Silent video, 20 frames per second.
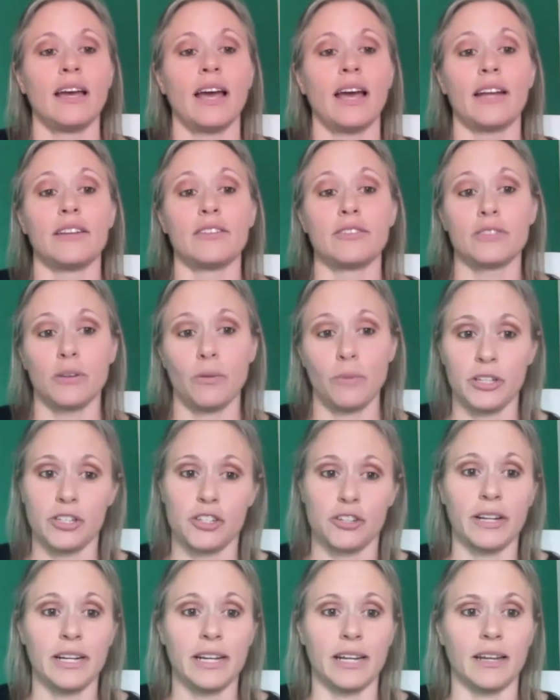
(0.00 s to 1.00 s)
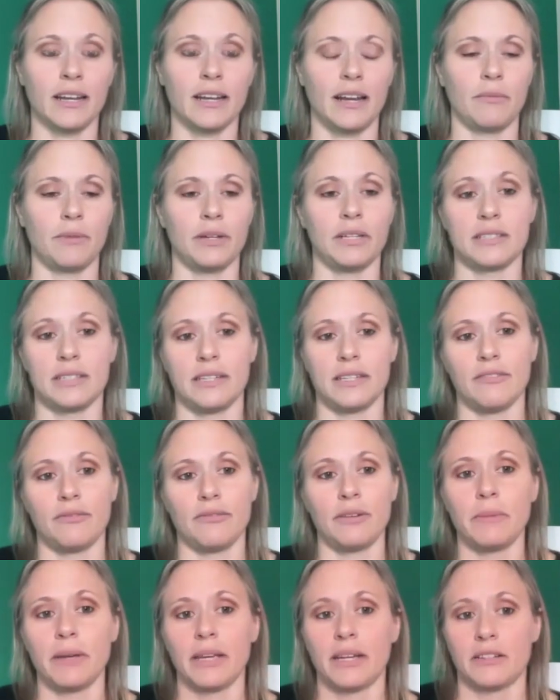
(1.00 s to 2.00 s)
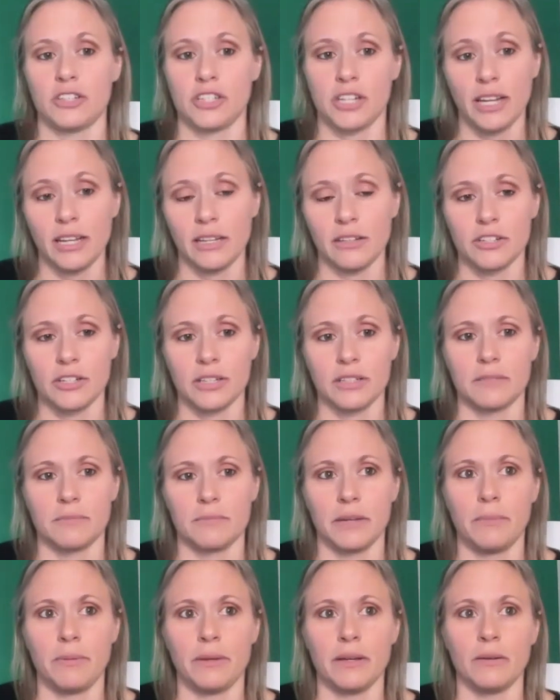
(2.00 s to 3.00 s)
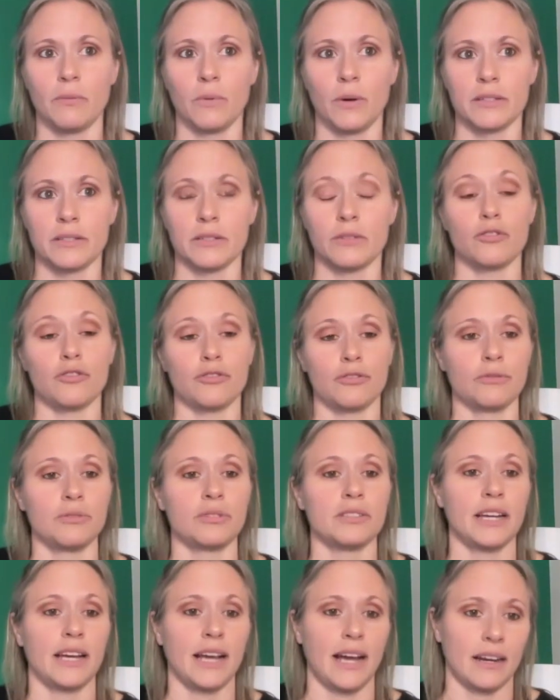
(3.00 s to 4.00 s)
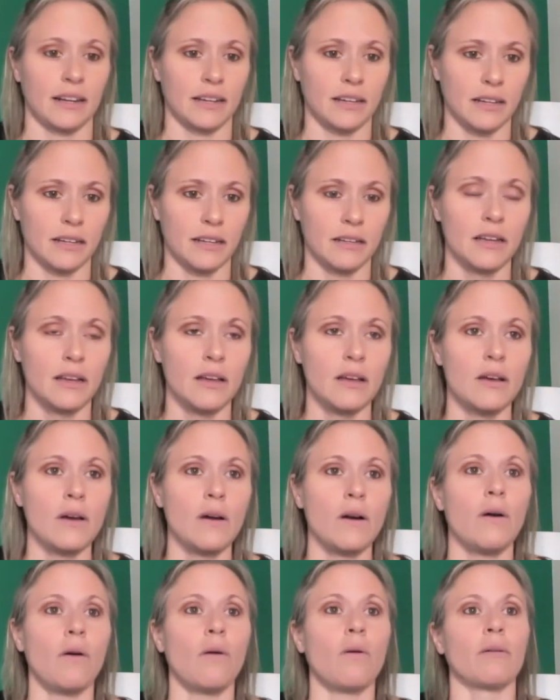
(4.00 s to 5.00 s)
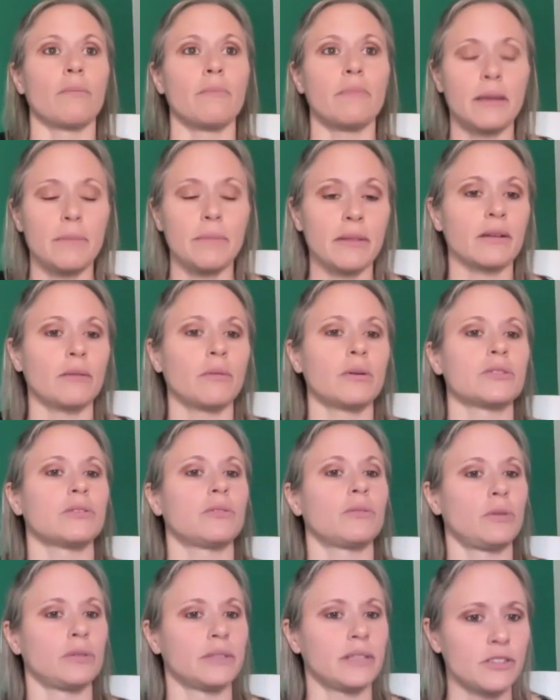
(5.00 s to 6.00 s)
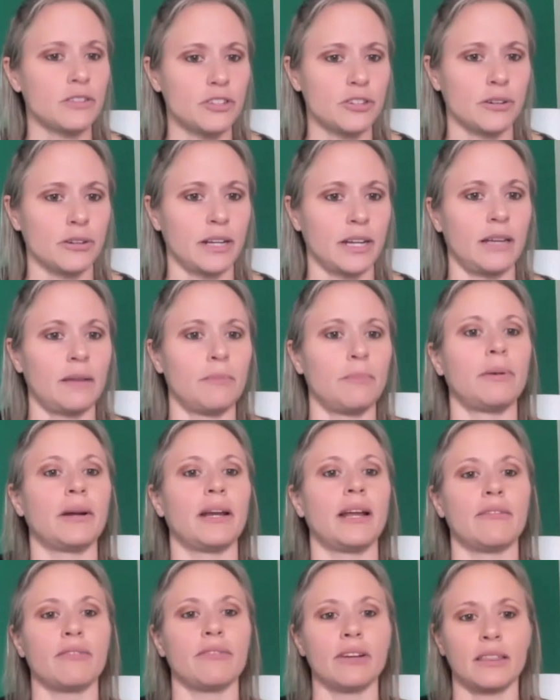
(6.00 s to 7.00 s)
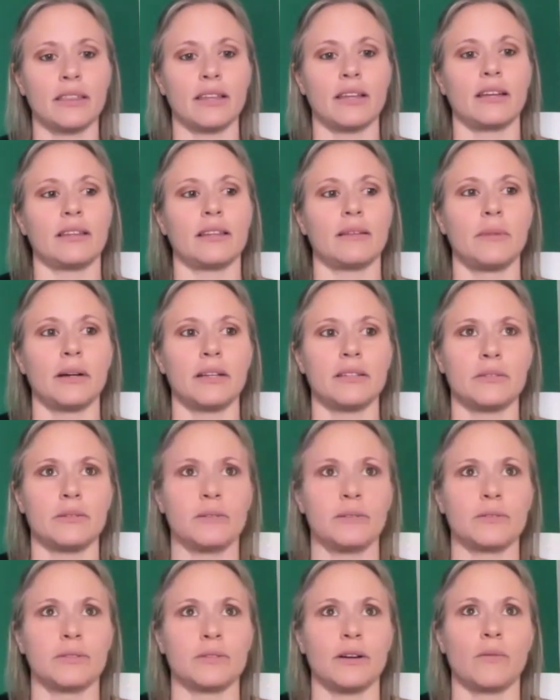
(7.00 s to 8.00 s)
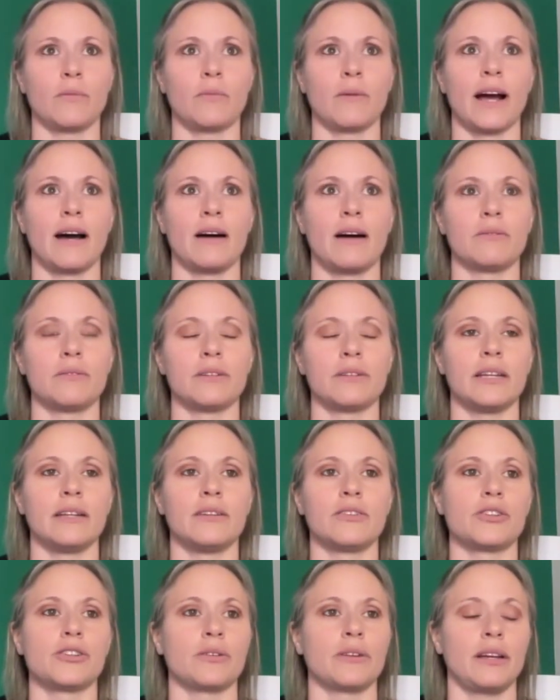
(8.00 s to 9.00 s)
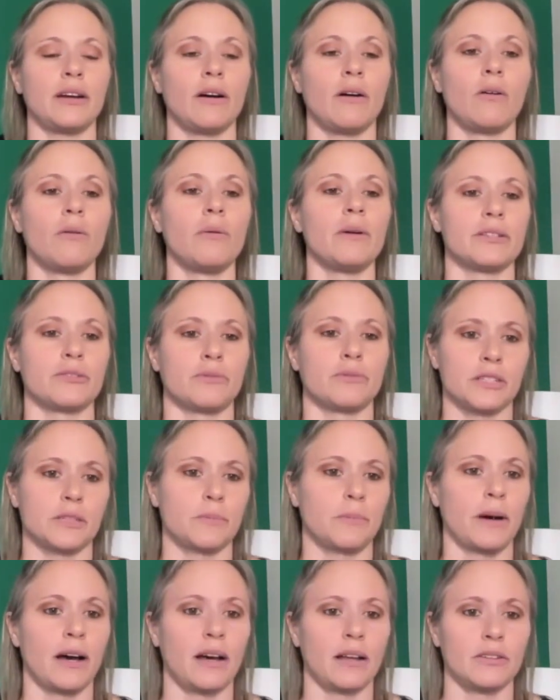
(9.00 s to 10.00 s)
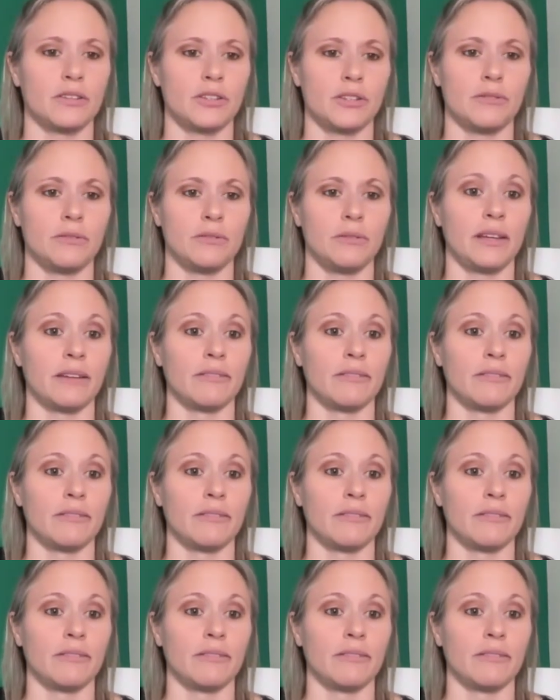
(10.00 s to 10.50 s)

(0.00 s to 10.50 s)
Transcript: And so we treat it and we see if we make a change, because maybe it wasn't true sciatica, or maybe there was an old injury, but everything, the muscles around an injury always respond to the